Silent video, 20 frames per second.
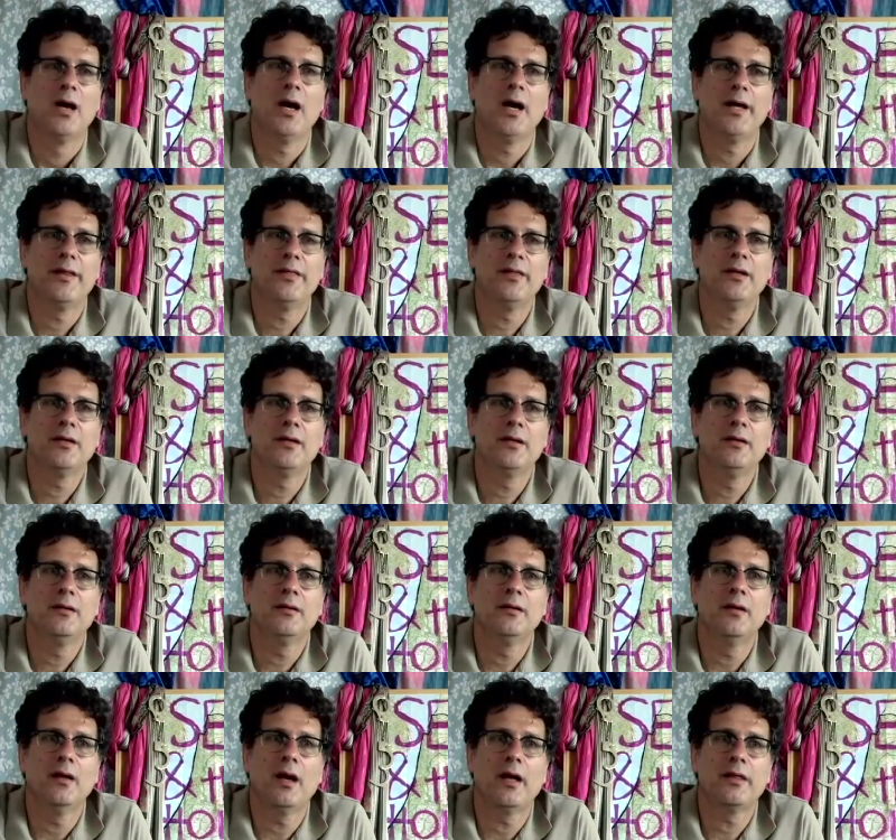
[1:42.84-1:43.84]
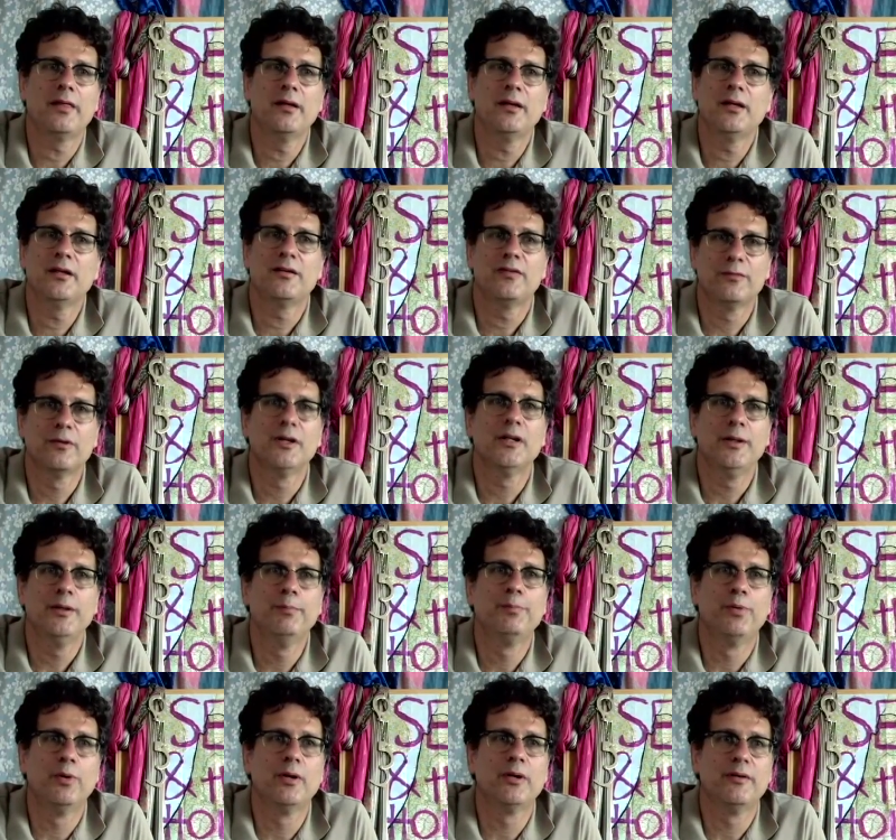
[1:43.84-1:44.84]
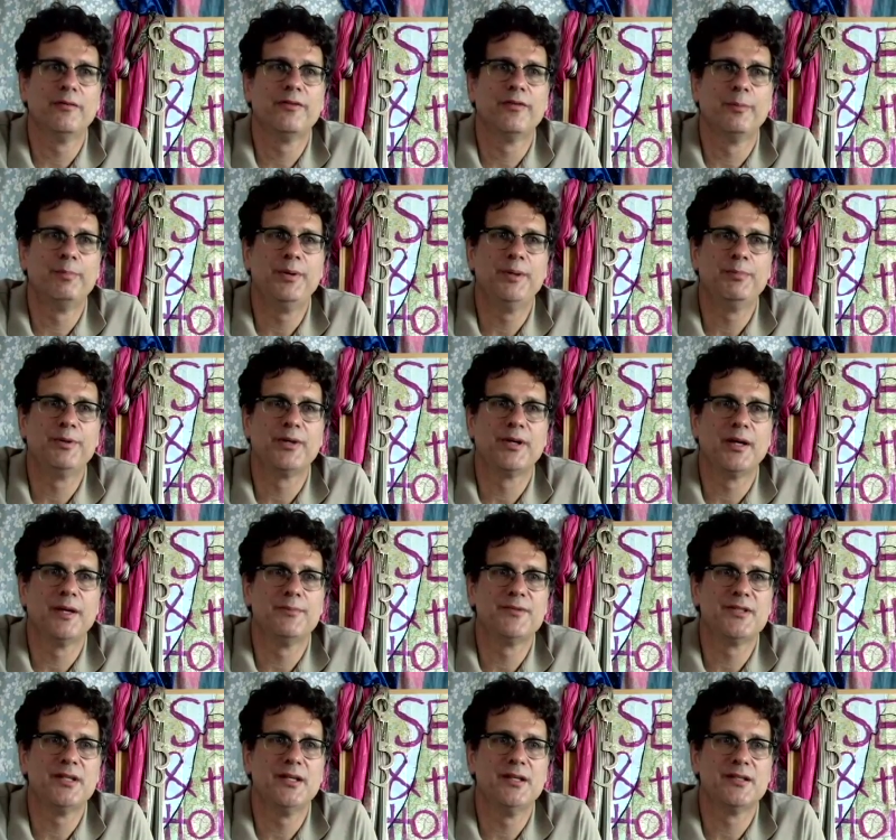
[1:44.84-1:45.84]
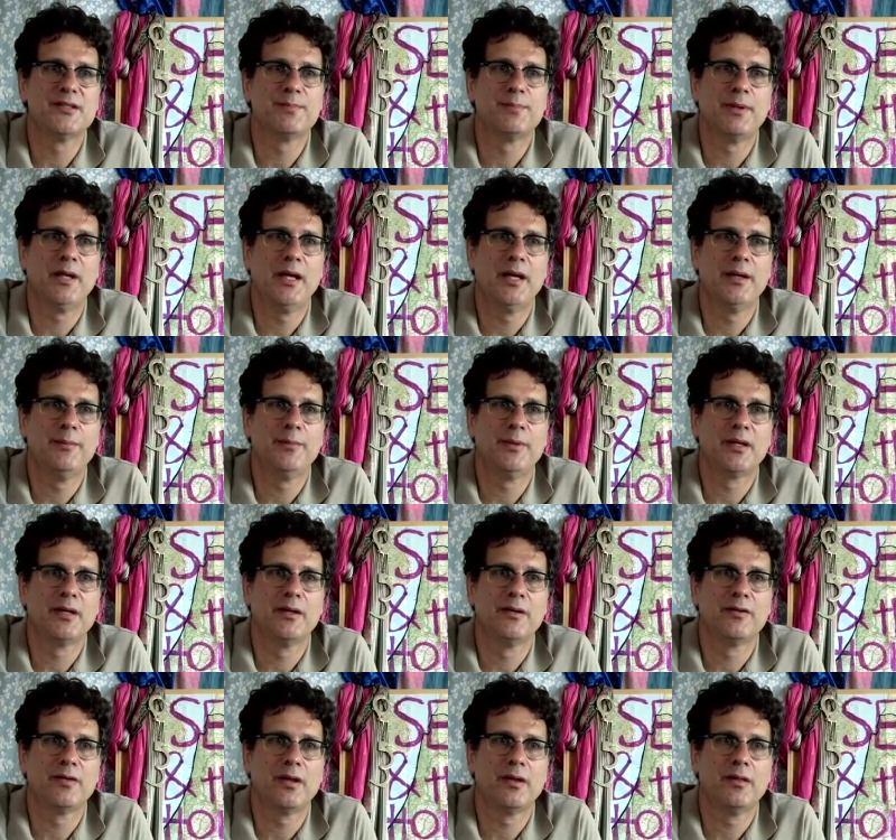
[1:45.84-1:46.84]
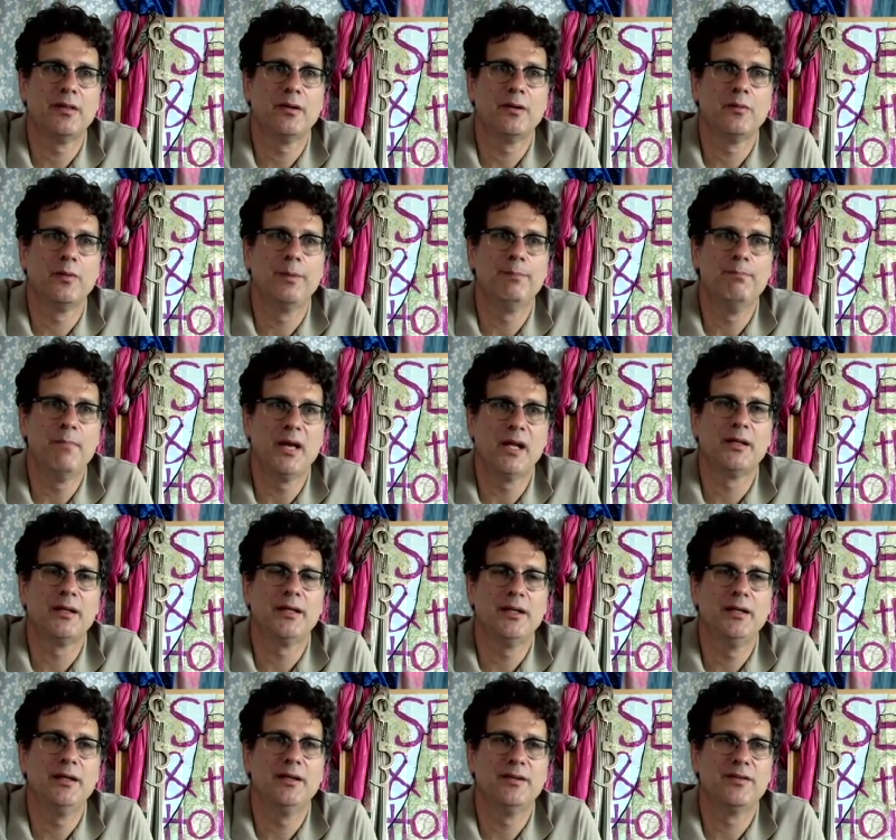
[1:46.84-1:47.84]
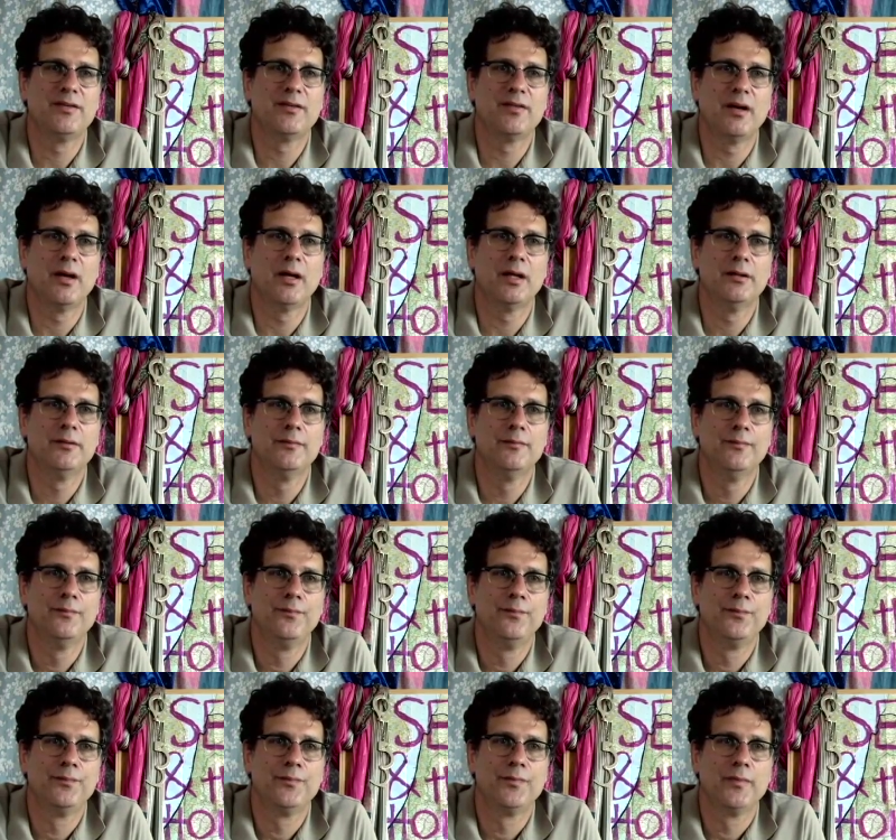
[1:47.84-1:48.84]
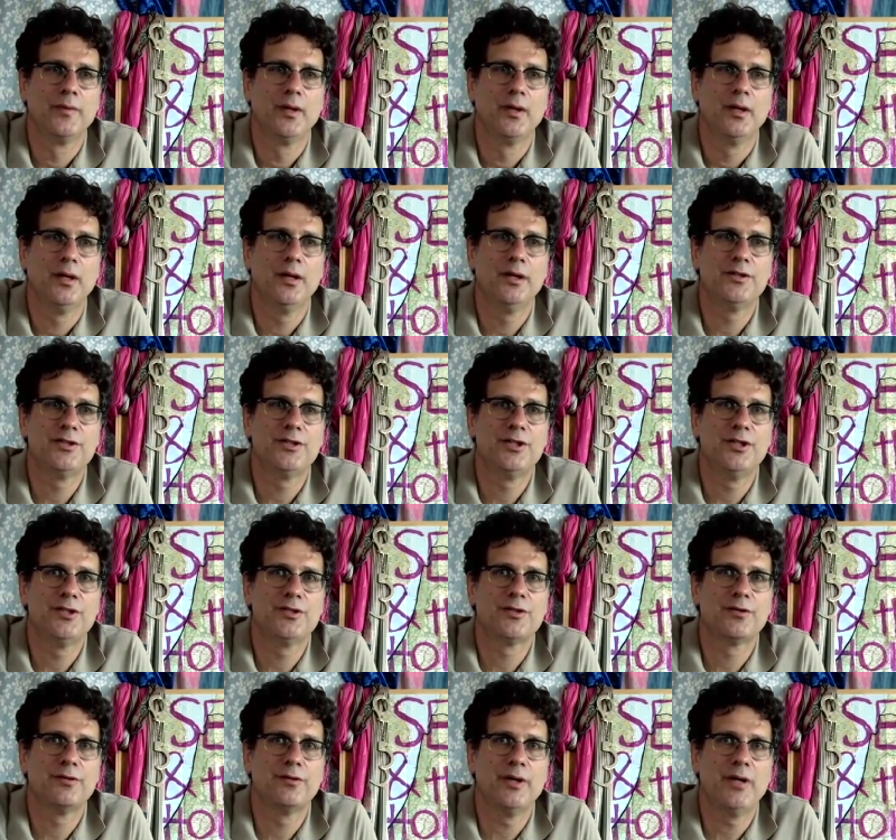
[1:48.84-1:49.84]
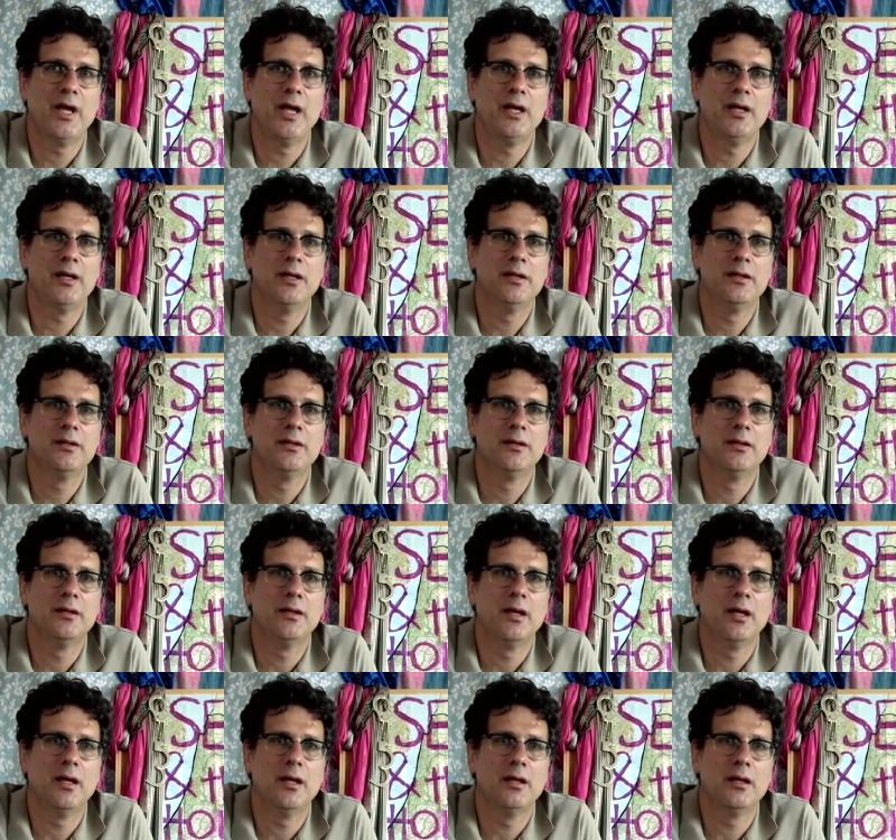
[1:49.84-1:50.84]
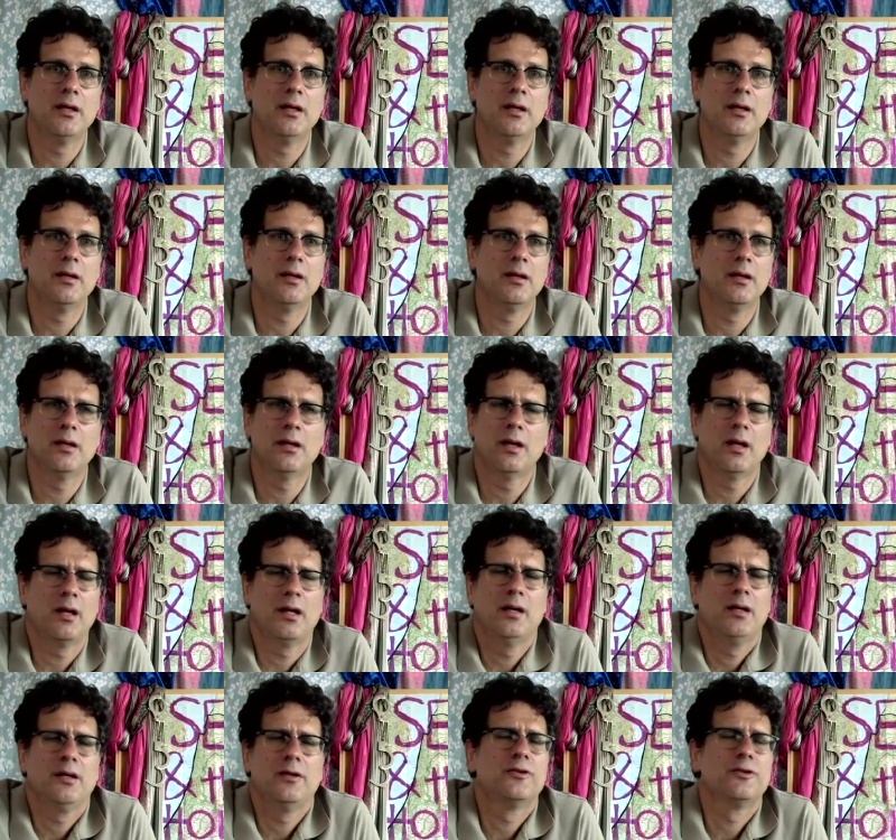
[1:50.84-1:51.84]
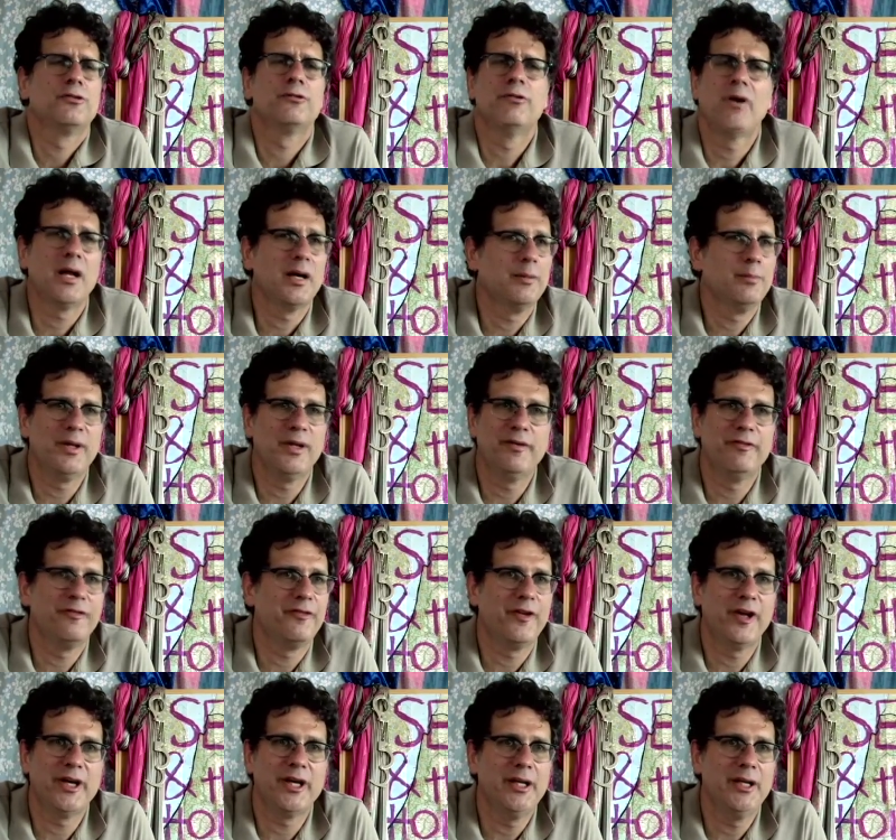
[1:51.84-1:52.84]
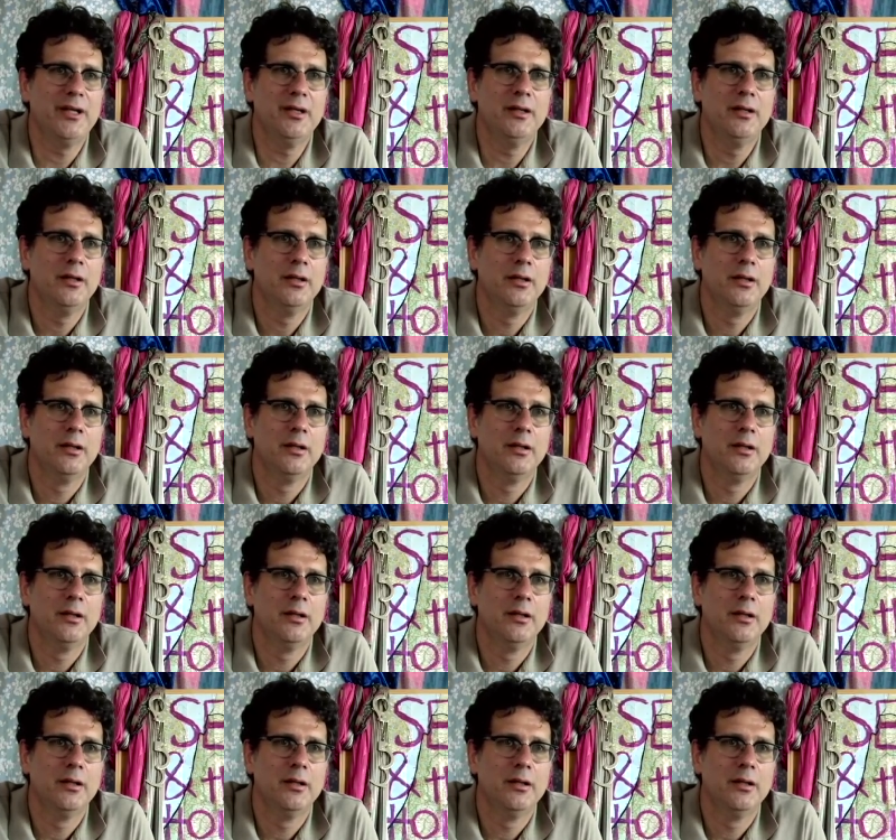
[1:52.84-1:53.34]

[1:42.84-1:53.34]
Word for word: I think it's really important for people to come see this play, because I think what Melanie has done is she's created an incredibly funny,